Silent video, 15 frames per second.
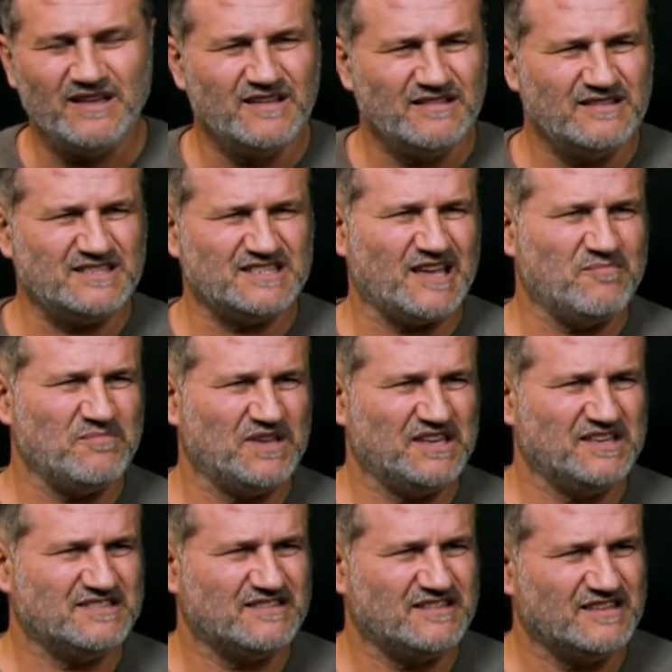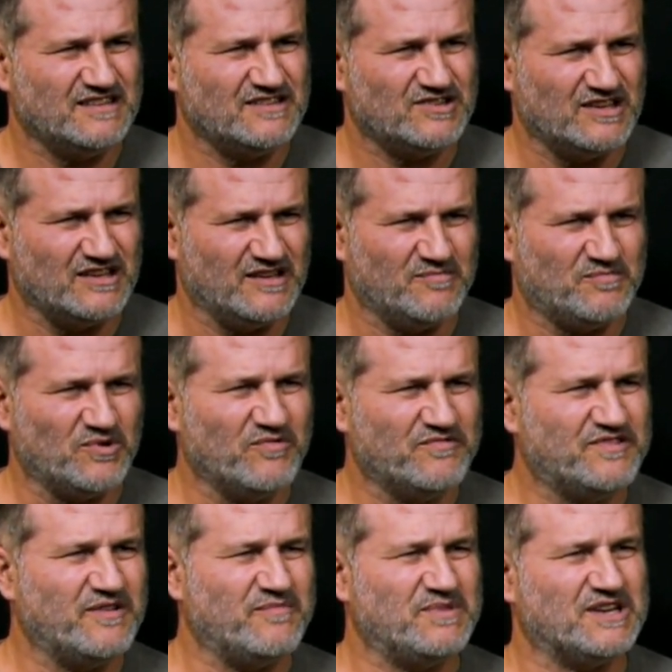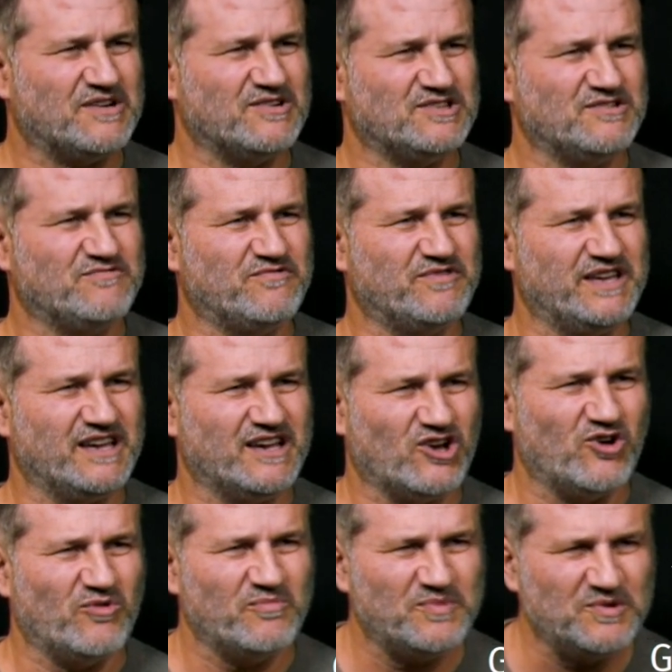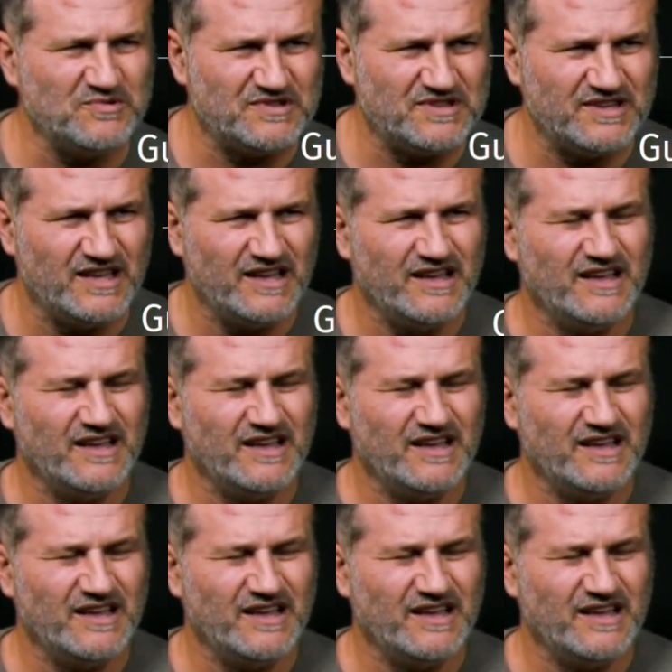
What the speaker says: This can be easily proved because if we compute